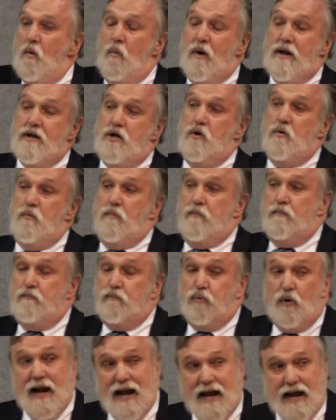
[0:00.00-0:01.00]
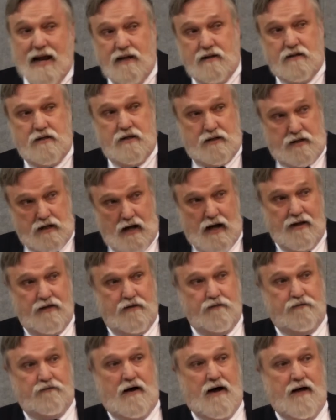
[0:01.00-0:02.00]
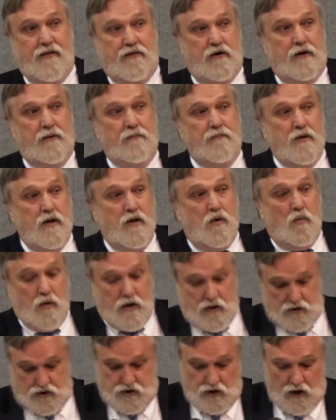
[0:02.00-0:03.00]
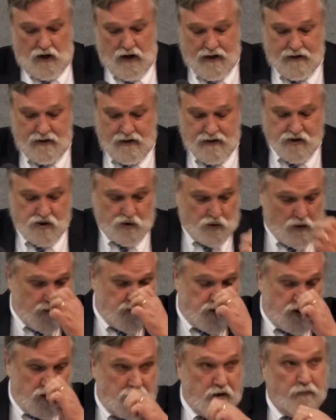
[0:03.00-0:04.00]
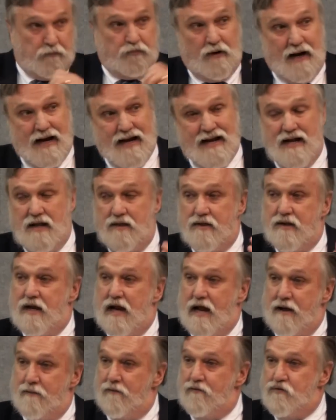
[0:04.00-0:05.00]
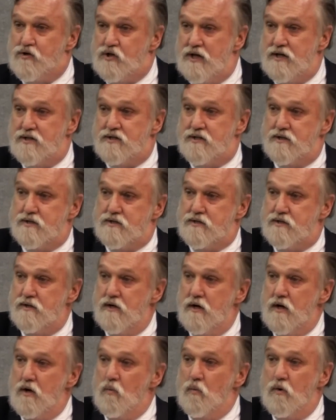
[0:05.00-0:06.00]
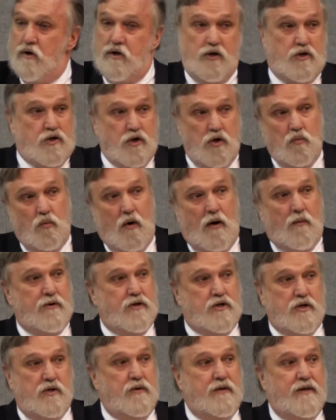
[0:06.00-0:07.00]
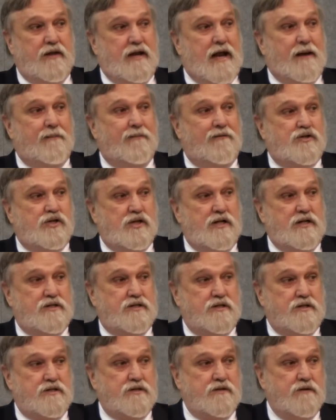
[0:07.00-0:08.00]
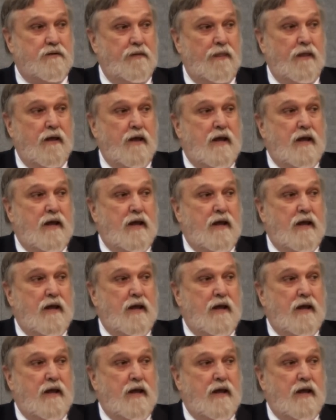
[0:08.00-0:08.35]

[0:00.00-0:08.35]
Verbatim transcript: When you pray to God the Father, we are taught in Scripture to pray in the name of Jesus. We're to do what we do in the name of Jesus.